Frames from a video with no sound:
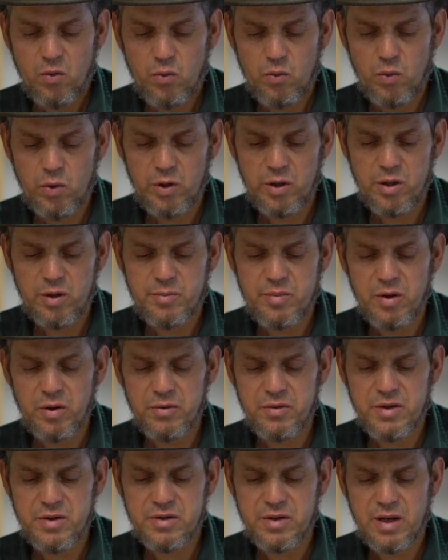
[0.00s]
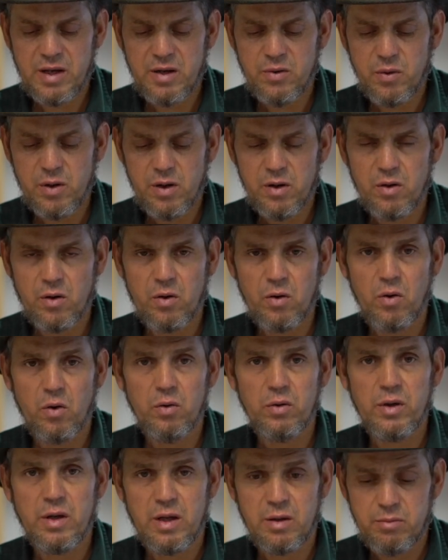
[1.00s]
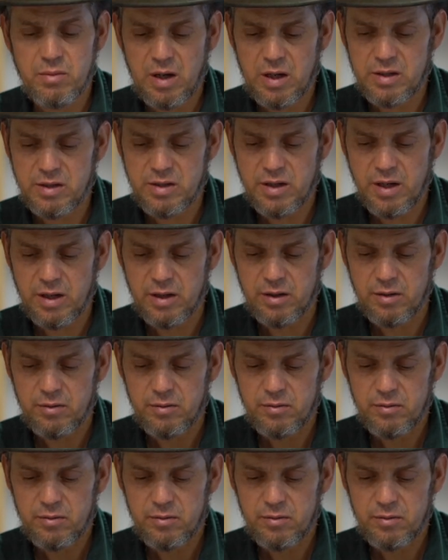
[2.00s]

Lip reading: will you build these anywhere or only in Montana?